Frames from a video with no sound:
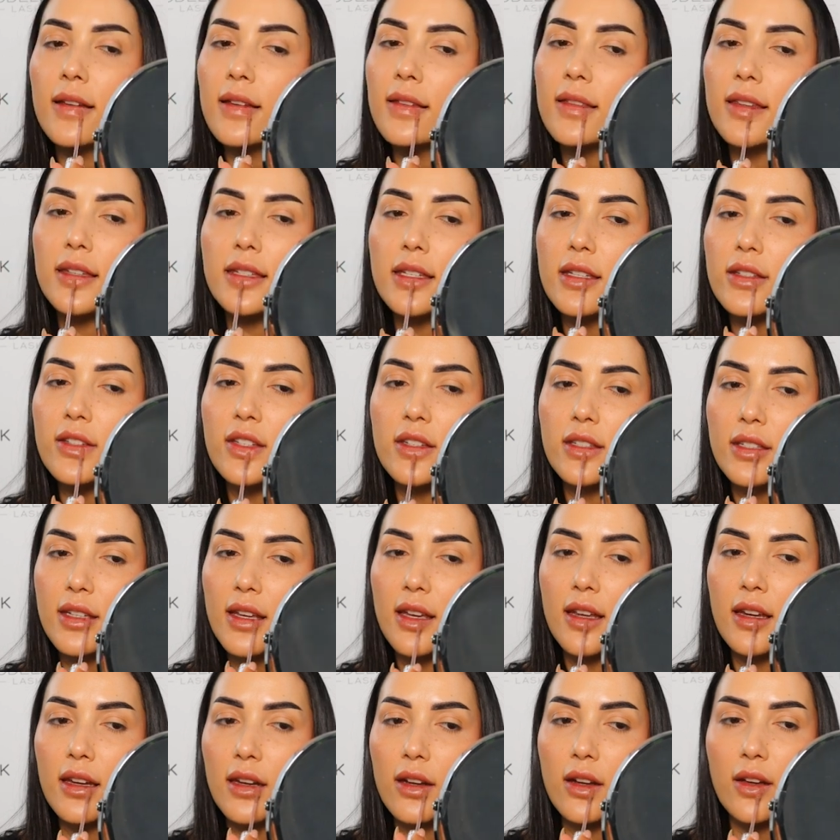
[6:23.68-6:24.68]
This is just
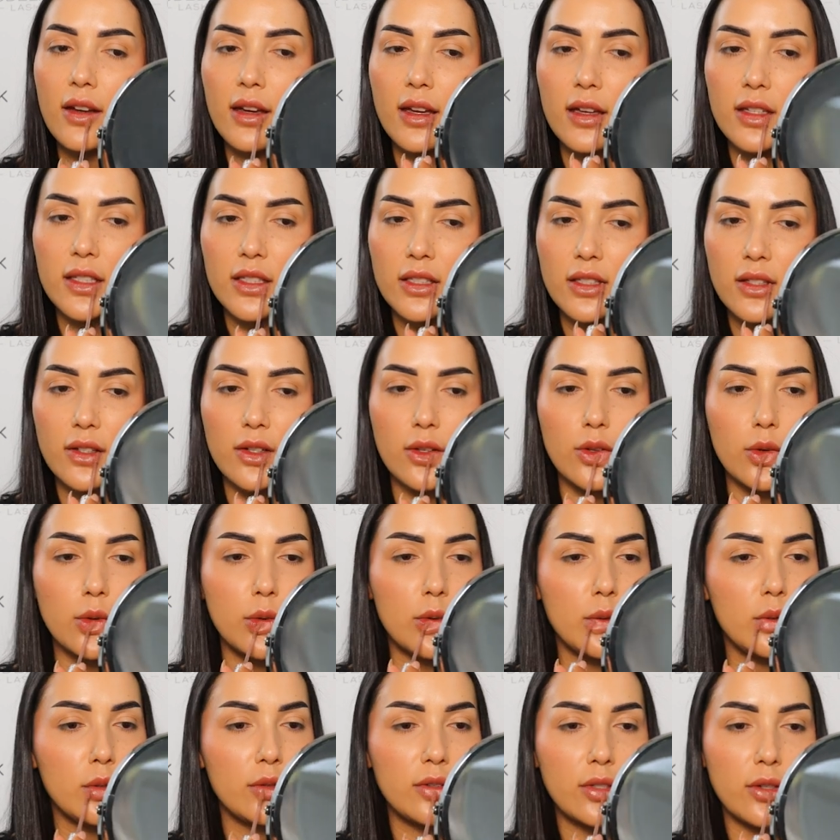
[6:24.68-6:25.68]
a nice
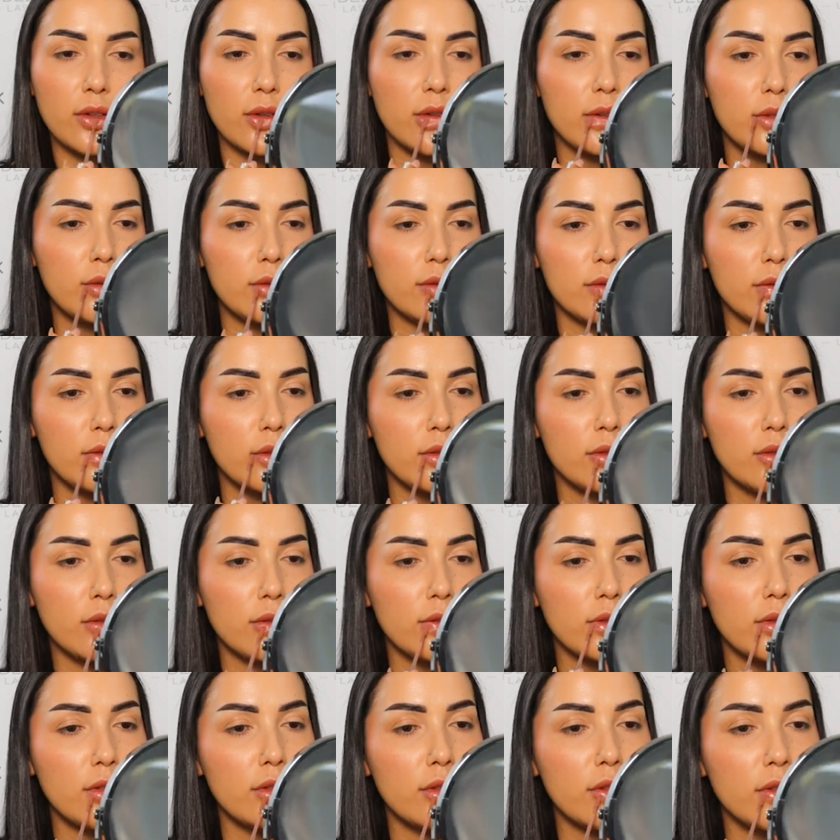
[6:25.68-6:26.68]
cool toned
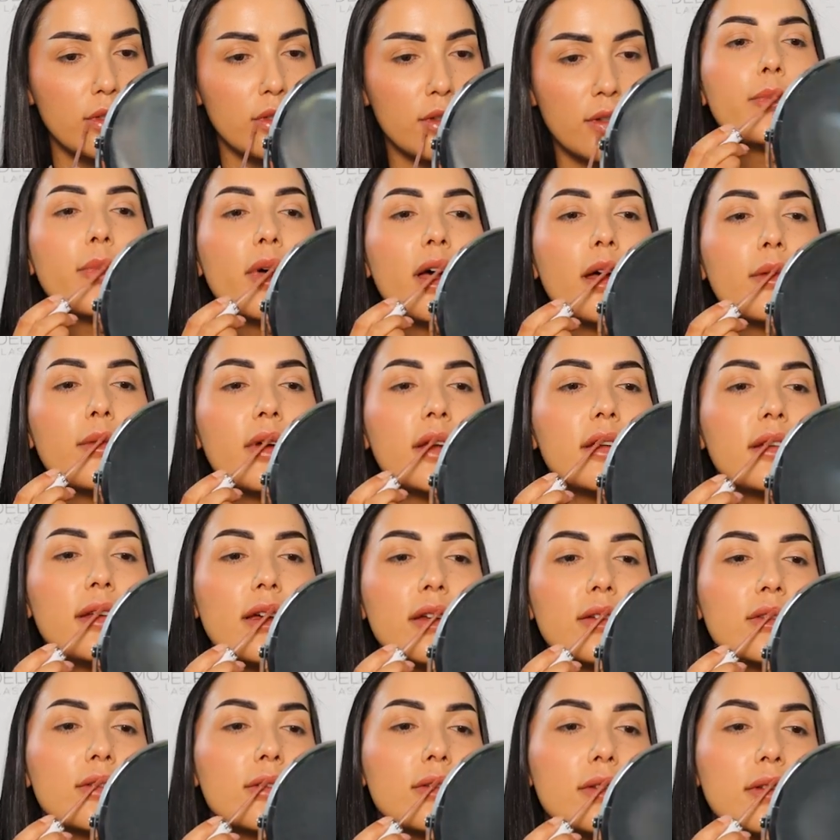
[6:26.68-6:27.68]
nude, but my
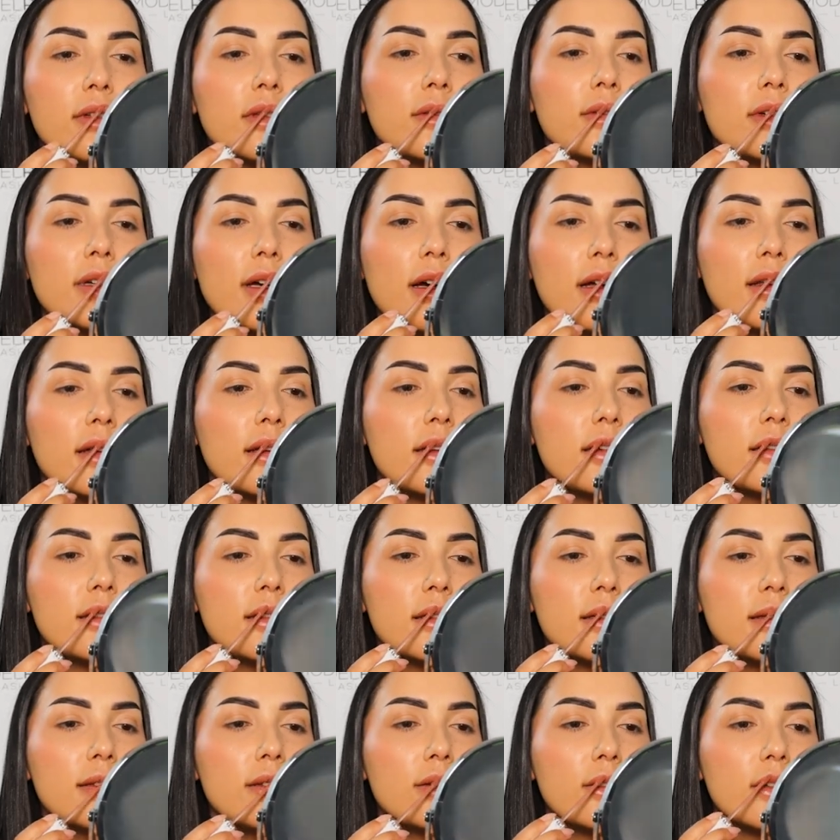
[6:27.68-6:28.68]
natural lip colour is
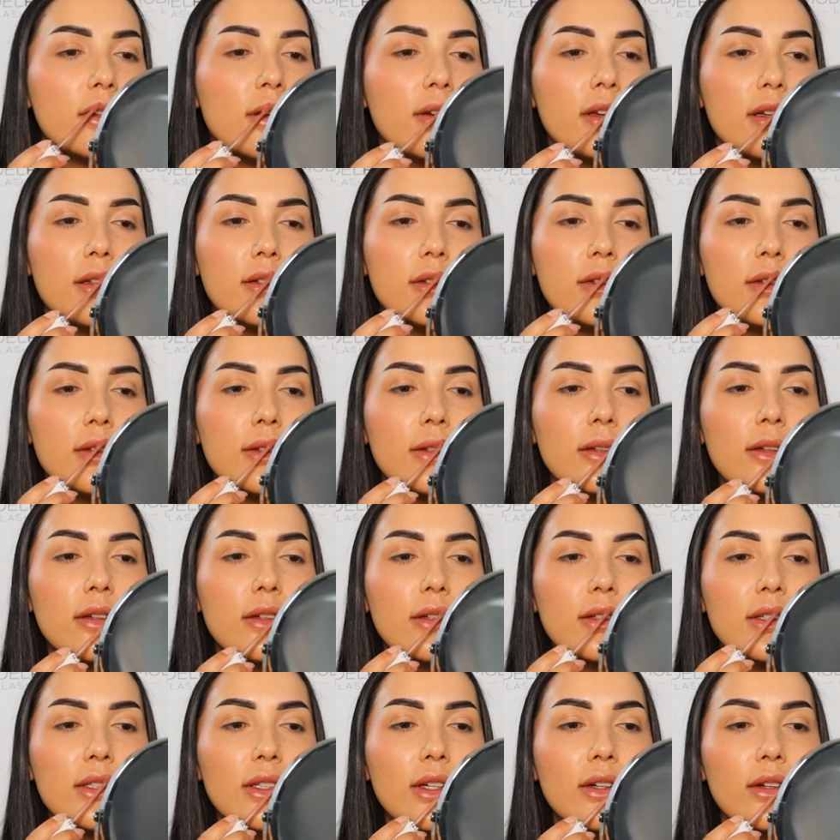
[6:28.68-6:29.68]
still going to
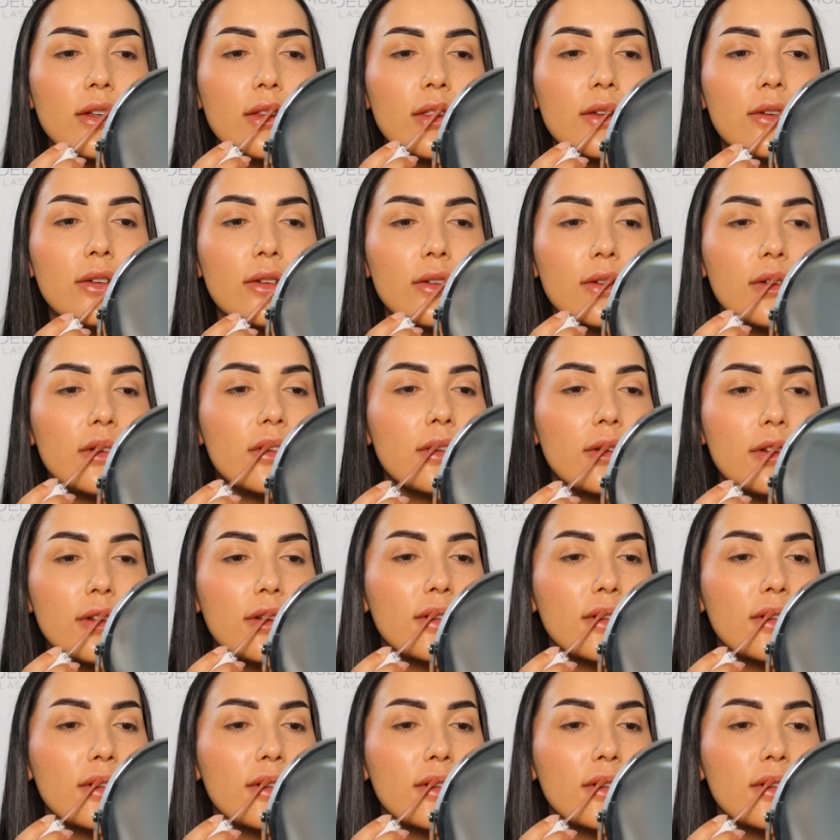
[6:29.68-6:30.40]
show through.